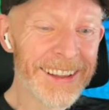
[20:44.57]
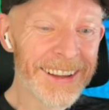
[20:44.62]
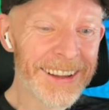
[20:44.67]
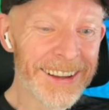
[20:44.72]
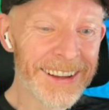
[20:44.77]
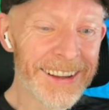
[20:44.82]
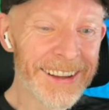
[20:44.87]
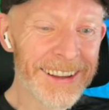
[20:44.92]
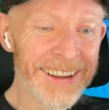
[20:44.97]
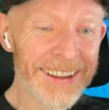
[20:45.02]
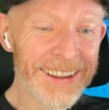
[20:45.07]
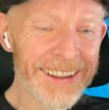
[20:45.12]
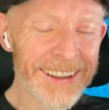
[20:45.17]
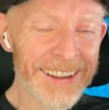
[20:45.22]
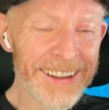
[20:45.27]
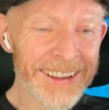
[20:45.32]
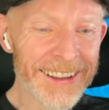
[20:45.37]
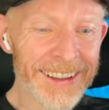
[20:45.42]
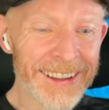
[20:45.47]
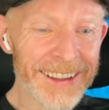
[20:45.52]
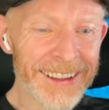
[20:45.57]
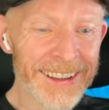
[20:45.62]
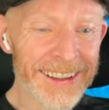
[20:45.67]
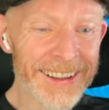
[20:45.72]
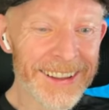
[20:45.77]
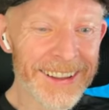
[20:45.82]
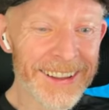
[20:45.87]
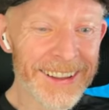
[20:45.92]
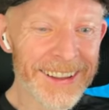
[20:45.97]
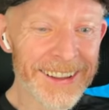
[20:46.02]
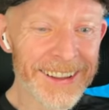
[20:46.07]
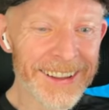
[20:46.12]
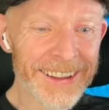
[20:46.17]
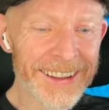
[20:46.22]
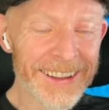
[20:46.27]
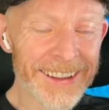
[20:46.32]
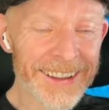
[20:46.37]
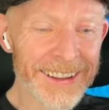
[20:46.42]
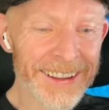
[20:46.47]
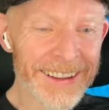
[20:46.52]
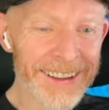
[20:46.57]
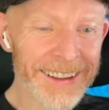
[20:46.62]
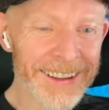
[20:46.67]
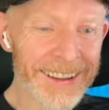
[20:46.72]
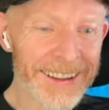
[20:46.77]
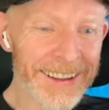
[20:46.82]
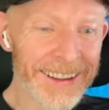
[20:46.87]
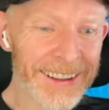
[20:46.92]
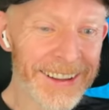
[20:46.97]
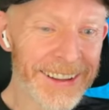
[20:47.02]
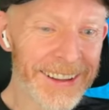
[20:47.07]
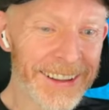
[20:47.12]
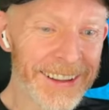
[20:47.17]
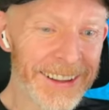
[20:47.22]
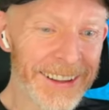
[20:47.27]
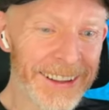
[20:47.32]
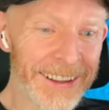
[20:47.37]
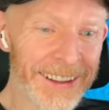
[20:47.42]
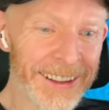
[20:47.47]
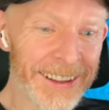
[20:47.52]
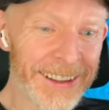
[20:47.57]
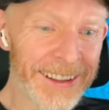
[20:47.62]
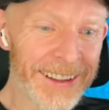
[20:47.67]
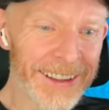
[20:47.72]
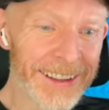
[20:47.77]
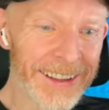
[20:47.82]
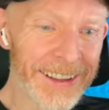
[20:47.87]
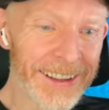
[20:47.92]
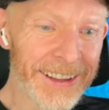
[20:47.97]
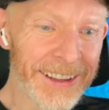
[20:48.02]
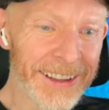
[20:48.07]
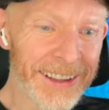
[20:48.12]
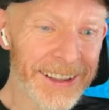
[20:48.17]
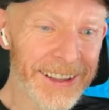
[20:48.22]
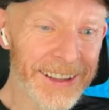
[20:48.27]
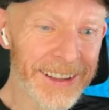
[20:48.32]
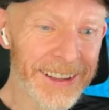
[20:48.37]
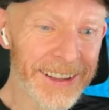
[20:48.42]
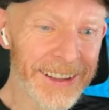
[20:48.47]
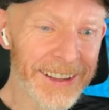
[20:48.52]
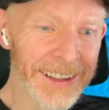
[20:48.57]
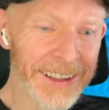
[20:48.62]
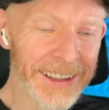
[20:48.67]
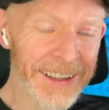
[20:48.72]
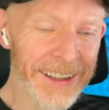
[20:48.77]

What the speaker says: (silent)